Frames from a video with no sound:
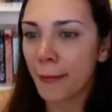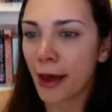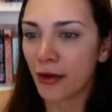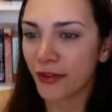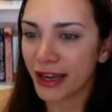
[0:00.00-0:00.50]

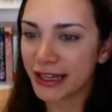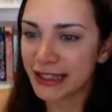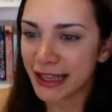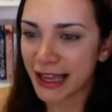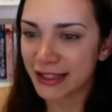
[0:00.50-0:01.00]
Malvina
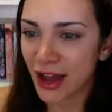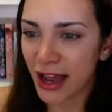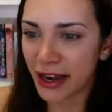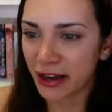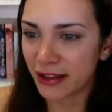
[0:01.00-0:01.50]
says, hi,
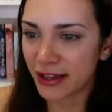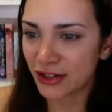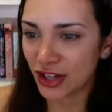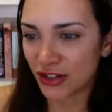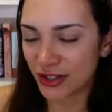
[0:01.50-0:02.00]
Natalie.
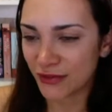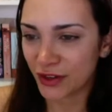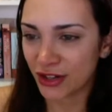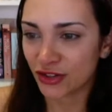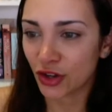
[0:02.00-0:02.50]
She just
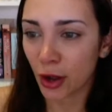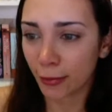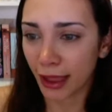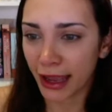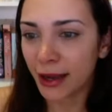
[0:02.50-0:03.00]
finished Tom
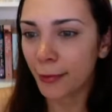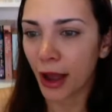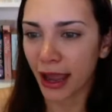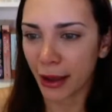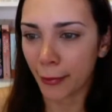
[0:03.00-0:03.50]
Lake by
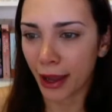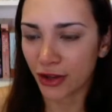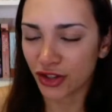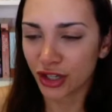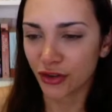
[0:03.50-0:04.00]
Anne
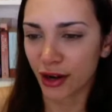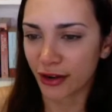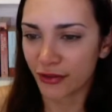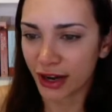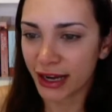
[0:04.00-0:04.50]
Patchett. Great
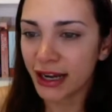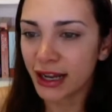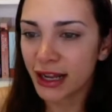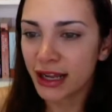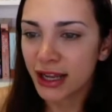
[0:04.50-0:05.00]
read.
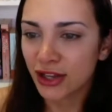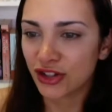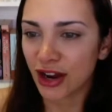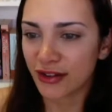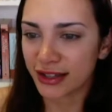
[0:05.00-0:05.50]

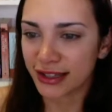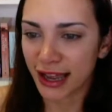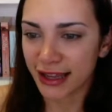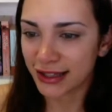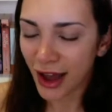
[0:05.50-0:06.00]
Sharon
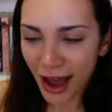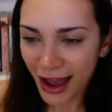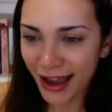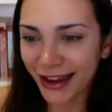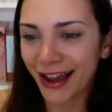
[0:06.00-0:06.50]
says,
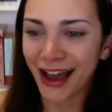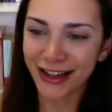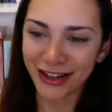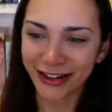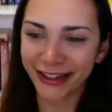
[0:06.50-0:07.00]
hi. Hi,
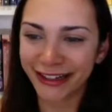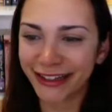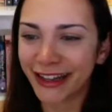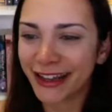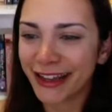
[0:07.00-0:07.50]
Sharon.